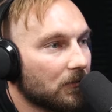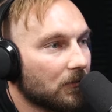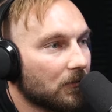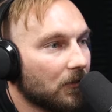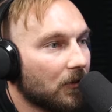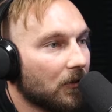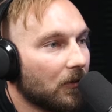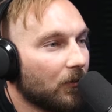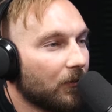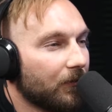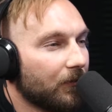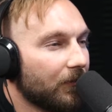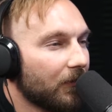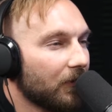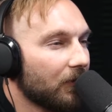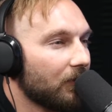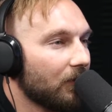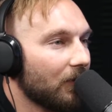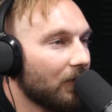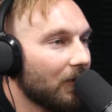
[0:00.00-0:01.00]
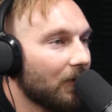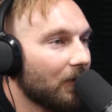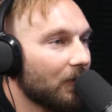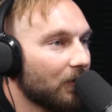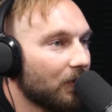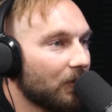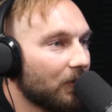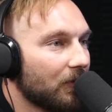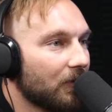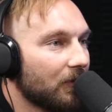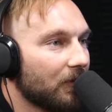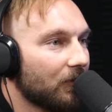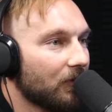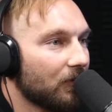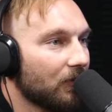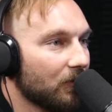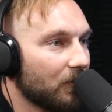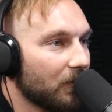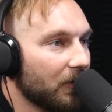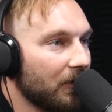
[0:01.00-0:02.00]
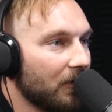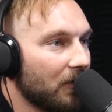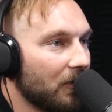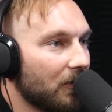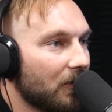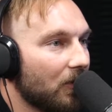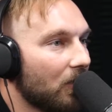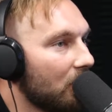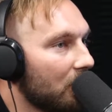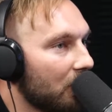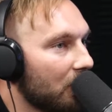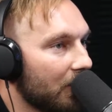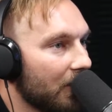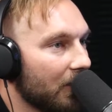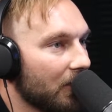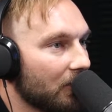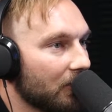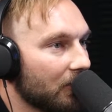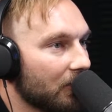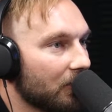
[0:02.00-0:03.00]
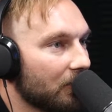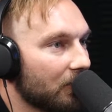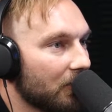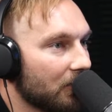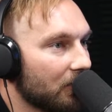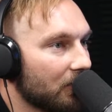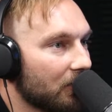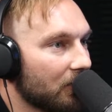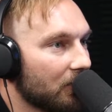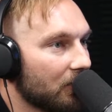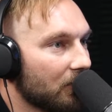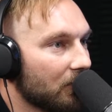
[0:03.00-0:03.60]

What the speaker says: Well, first of all, we're assuming there are alien races.